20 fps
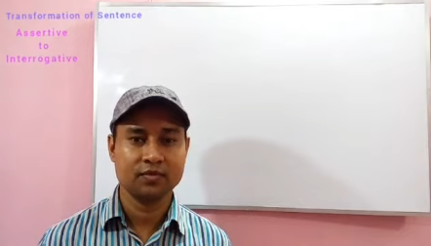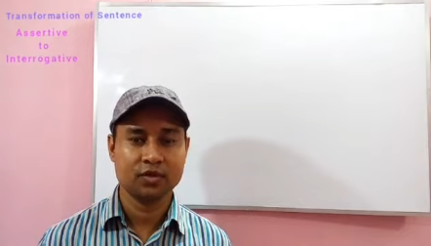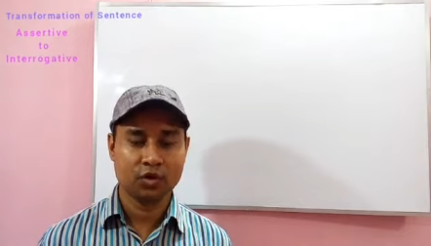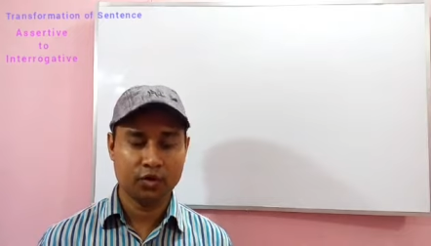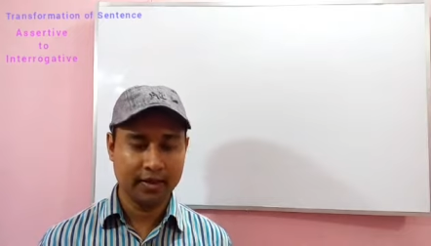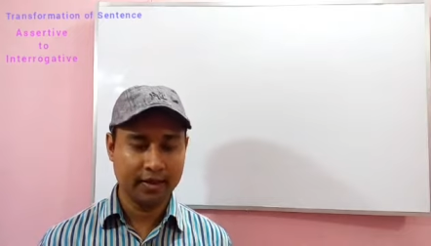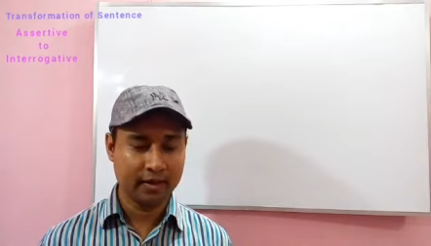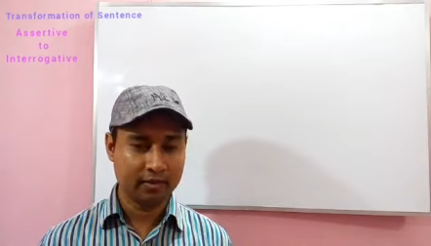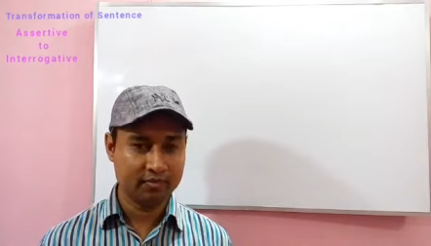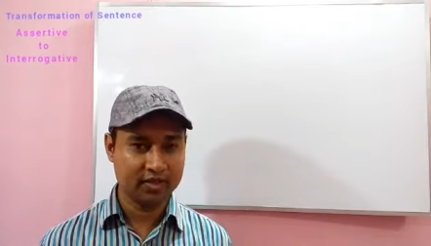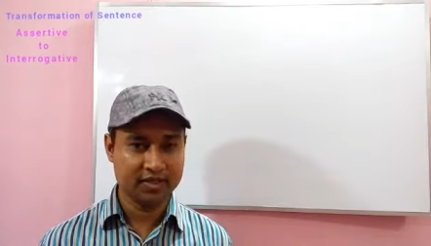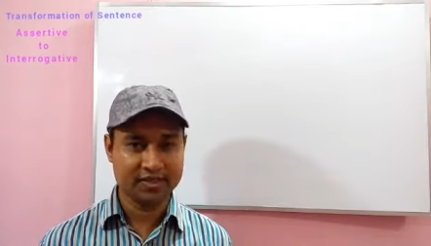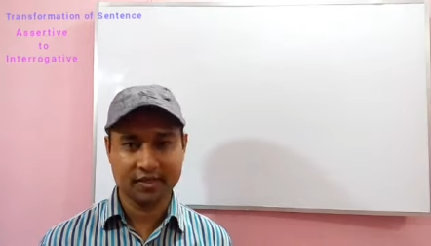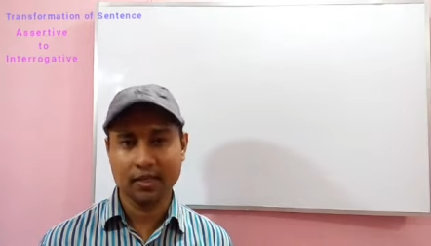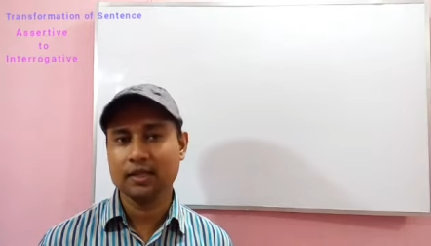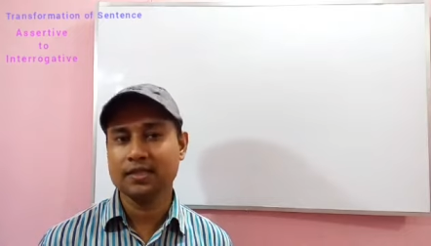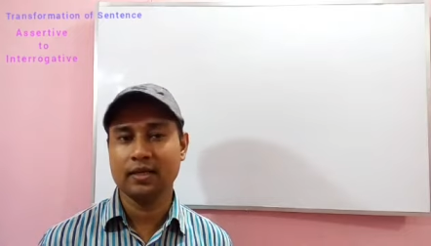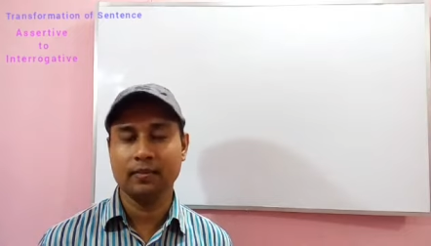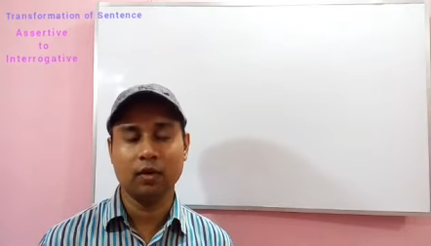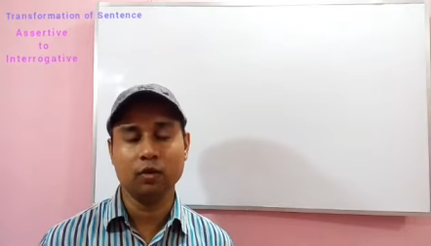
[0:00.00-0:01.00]
Today I am
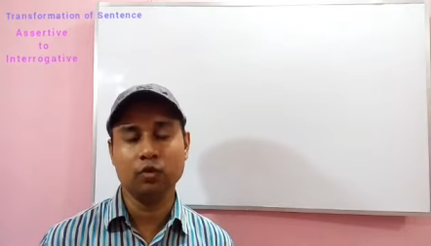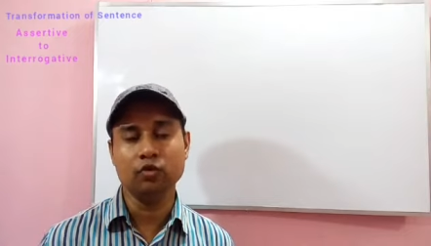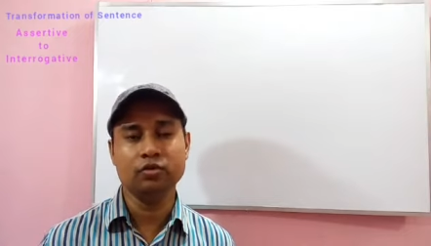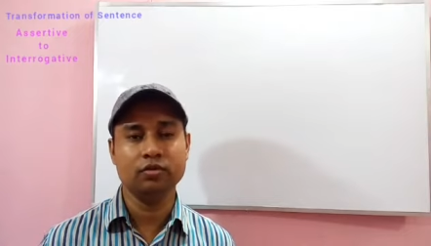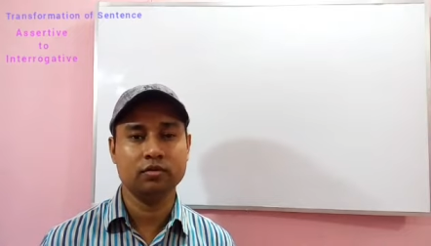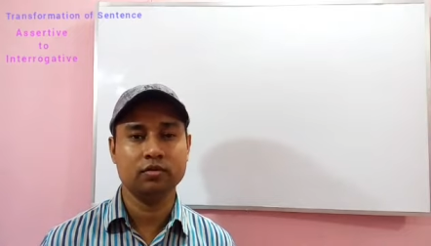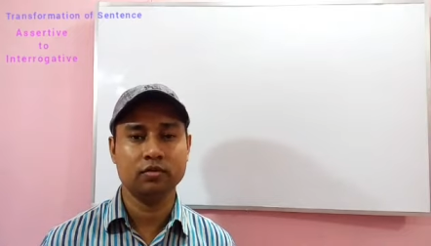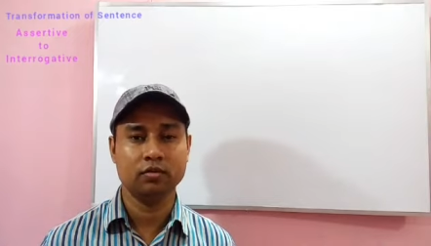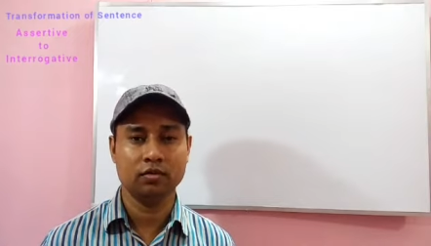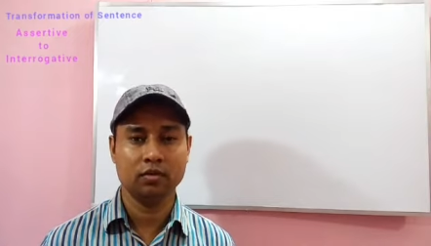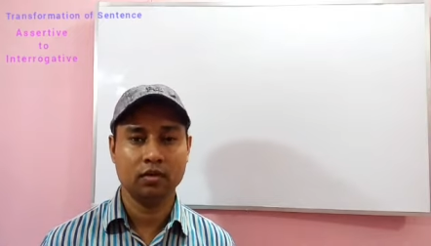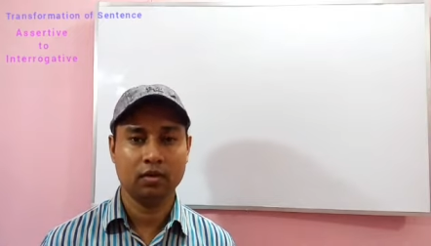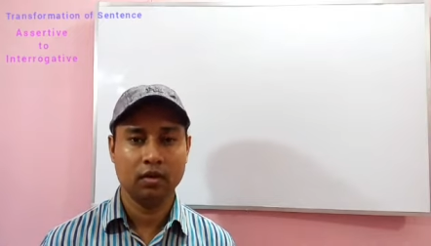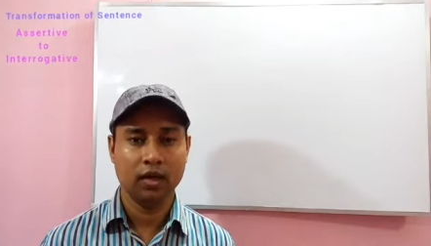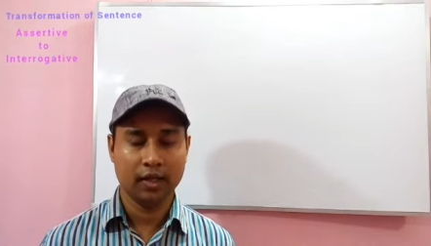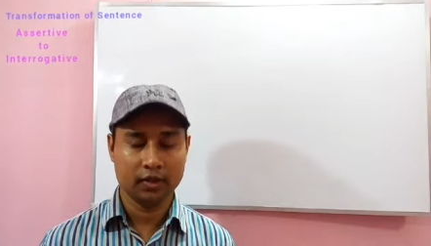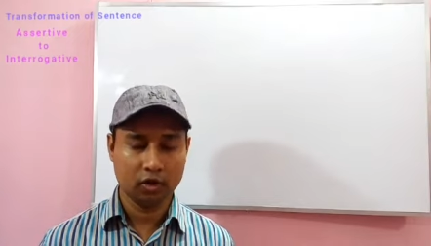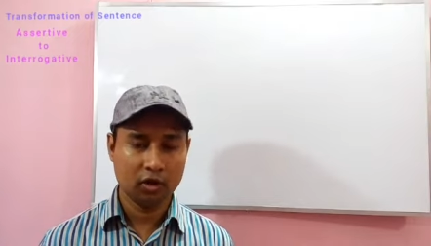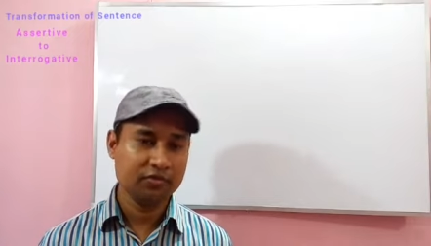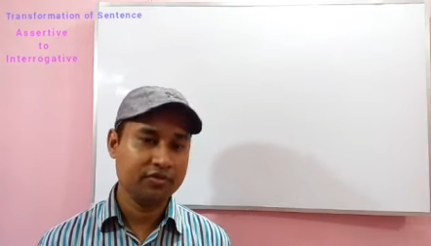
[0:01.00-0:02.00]
discuss about
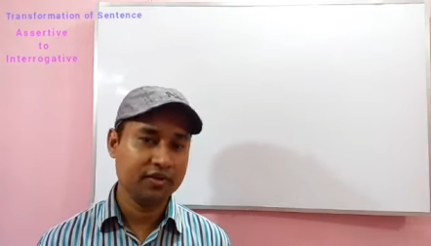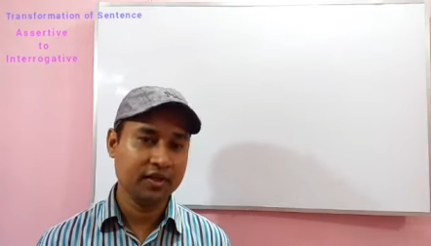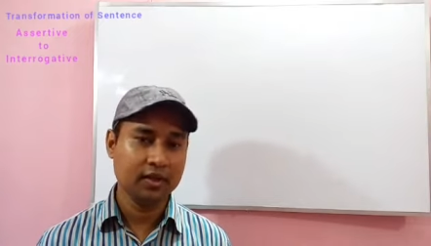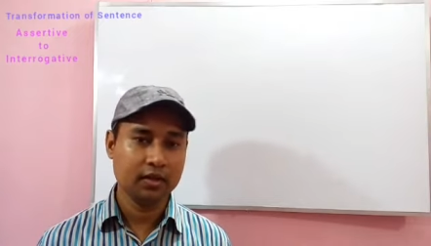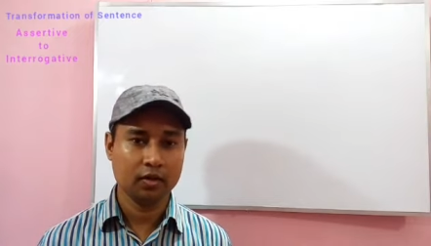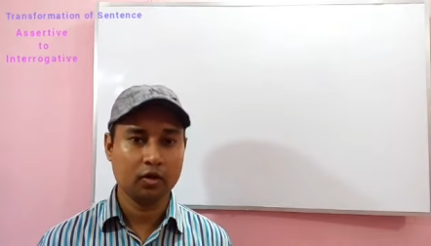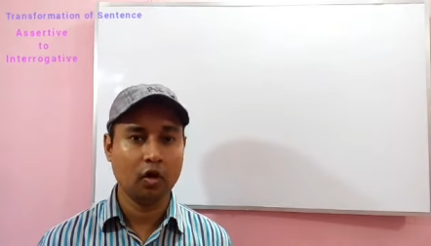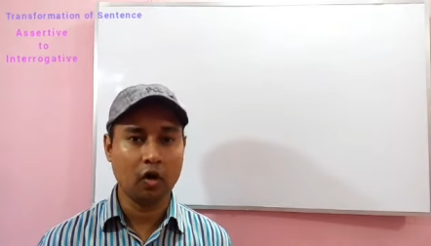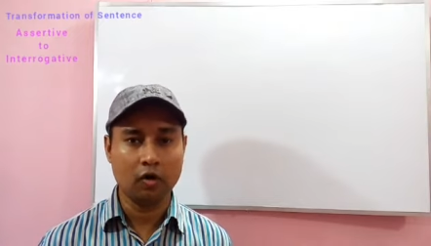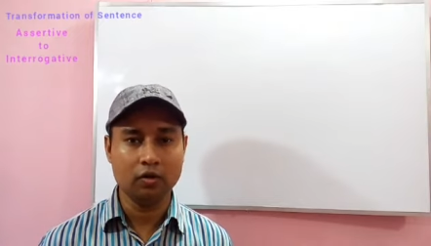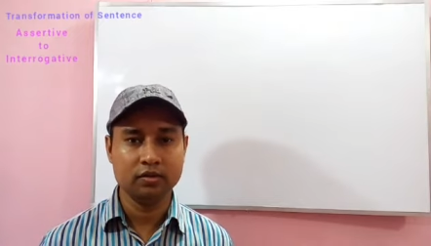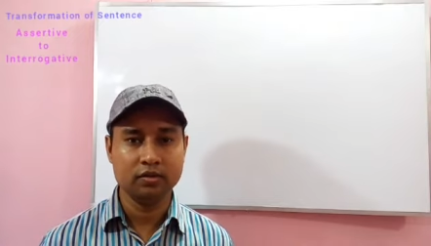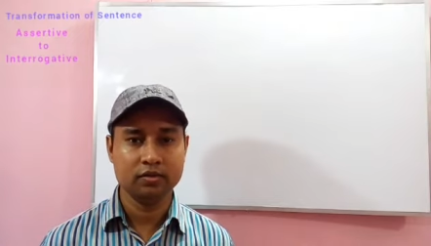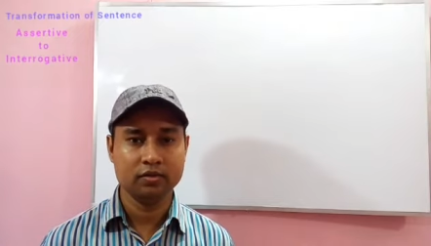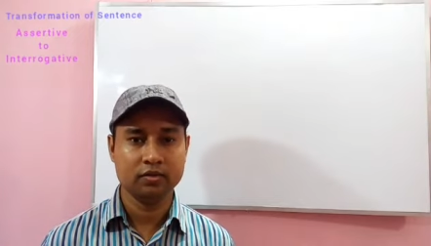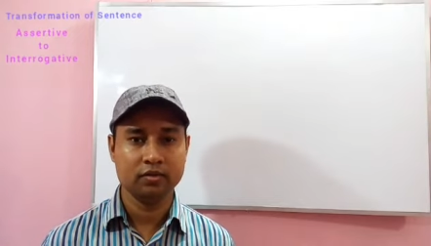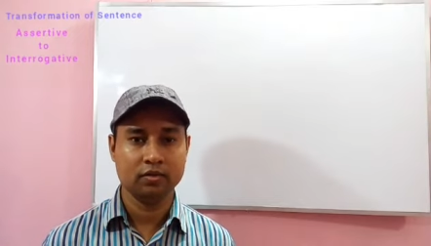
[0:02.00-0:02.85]
a topic called